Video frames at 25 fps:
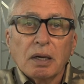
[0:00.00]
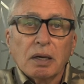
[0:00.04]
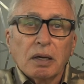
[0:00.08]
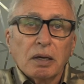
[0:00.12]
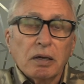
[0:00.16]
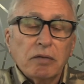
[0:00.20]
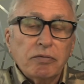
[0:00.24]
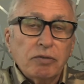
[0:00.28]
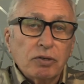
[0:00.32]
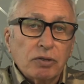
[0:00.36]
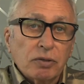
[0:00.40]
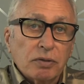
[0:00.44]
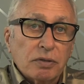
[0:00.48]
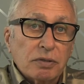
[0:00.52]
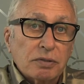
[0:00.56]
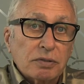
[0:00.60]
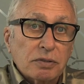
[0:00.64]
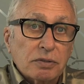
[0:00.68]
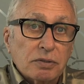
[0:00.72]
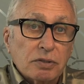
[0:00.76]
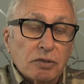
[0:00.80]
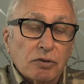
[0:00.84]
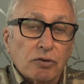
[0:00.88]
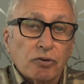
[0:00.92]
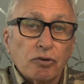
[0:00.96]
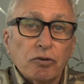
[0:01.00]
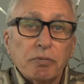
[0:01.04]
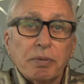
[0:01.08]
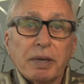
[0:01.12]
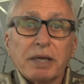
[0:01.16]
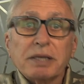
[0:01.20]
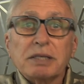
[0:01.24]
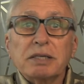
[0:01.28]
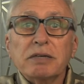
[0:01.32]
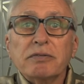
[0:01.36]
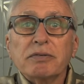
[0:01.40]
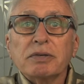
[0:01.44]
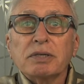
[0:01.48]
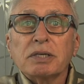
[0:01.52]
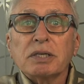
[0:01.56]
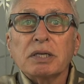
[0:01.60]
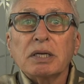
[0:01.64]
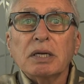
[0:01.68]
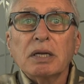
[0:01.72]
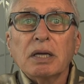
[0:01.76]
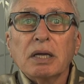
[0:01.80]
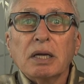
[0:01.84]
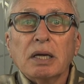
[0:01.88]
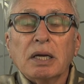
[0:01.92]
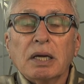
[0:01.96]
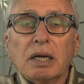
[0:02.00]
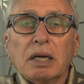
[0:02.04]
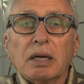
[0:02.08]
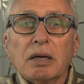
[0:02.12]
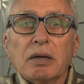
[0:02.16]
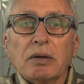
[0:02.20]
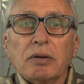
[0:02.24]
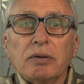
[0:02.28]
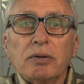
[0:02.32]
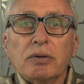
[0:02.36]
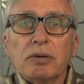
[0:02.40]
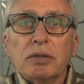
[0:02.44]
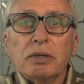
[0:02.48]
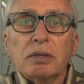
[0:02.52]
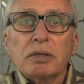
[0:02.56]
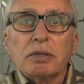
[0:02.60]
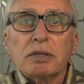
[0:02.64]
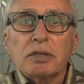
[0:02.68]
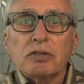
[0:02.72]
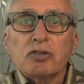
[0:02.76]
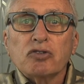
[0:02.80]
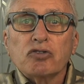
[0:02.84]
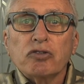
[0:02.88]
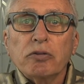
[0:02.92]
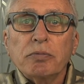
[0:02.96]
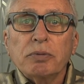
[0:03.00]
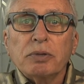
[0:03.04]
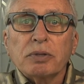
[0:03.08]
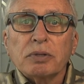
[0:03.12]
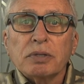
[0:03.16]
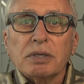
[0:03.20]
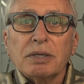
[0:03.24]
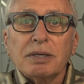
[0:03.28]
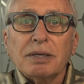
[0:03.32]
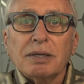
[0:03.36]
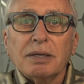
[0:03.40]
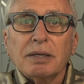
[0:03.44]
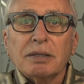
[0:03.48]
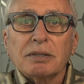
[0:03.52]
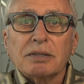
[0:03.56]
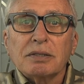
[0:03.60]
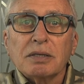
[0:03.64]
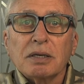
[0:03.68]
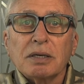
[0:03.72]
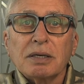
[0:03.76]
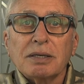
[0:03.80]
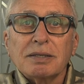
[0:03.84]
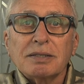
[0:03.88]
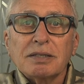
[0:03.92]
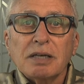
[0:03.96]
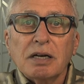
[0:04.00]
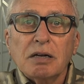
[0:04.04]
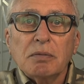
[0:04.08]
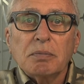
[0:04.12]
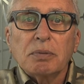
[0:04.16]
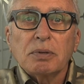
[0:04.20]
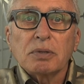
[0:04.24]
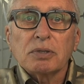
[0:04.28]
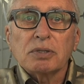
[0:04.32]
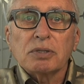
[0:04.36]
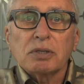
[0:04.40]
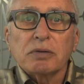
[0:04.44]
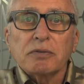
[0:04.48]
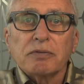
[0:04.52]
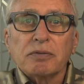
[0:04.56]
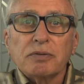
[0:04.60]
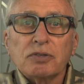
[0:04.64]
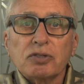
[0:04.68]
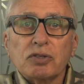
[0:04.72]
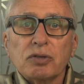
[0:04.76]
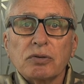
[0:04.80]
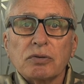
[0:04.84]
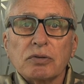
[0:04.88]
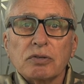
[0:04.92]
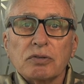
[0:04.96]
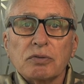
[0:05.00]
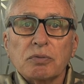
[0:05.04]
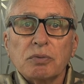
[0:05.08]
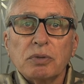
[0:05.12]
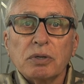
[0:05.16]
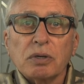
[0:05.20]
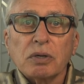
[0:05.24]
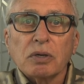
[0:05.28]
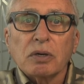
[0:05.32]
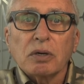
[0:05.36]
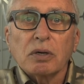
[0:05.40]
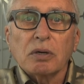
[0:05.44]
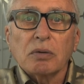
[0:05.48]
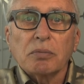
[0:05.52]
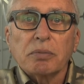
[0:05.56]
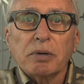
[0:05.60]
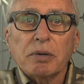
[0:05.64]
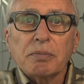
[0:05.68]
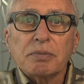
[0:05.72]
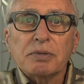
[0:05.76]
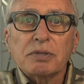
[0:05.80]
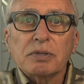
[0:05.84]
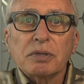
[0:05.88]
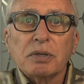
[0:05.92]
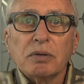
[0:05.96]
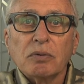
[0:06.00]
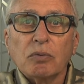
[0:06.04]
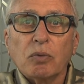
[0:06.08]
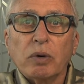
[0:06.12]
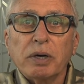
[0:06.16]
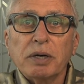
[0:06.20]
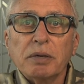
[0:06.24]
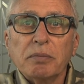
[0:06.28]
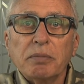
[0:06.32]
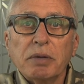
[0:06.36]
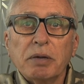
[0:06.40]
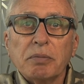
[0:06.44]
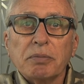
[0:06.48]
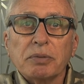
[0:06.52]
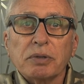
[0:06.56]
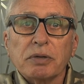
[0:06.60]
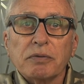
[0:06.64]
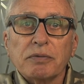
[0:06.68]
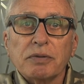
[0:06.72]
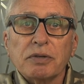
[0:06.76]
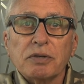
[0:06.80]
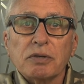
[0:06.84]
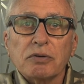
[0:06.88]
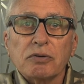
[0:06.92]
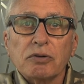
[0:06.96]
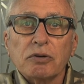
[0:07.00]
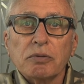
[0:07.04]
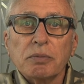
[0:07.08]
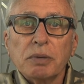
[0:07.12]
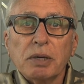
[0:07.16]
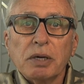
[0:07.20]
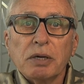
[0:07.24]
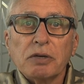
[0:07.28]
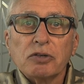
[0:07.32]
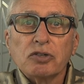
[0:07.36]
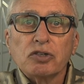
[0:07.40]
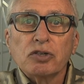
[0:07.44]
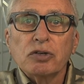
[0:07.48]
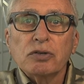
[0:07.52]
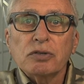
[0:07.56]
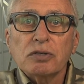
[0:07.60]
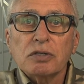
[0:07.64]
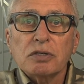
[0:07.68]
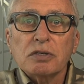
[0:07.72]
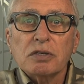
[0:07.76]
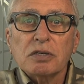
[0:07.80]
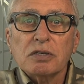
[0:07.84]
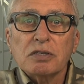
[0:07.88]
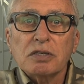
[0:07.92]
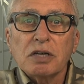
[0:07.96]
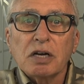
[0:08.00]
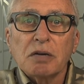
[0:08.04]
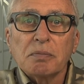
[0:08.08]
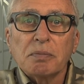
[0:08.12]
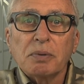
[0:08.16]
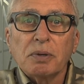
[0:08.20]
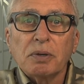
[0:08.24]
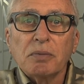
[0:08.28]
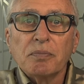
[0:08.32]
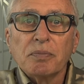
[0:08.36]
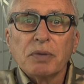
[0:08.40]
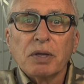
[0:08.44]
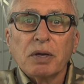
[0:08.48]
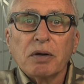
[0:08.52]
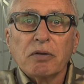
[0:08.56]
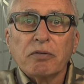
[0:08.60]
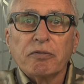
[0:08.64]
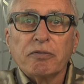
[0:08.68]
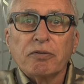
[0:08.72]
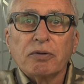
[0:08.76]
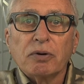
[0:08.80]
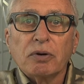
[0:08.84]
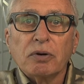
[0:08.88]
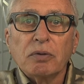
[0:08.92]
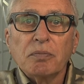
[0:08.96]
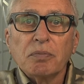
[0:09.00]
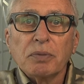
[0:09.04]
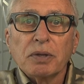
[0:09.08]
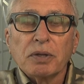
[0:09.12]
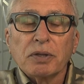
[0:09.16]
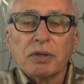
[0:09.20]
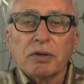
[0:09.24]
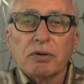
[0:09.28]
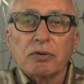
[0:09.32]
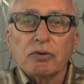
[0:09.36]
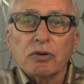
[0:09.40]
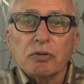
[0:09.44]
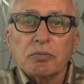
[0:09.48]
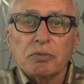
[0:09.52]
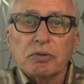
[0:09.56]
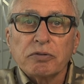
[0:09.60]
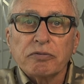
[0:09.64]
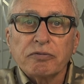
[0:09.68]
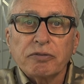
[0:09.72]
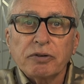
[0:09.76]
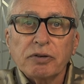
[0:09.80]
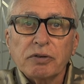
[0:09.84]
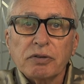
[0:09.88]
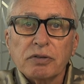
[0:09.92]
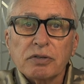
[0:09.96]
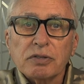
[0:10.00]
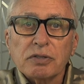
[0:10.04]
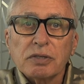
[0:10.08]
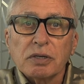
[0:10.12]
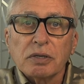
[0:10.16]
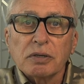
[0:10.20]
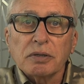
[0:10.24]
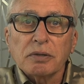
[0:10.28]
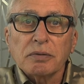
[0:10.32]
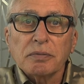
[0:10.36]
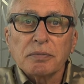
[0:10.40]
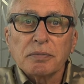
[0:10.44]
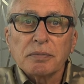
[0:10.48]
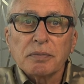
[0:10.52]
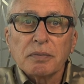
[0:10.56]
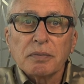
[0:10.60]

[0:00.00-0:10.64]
If you do this as a group activity, you can distribute the examples of students' work. Perhaps one member of the group chooses a sample for the group to focus on.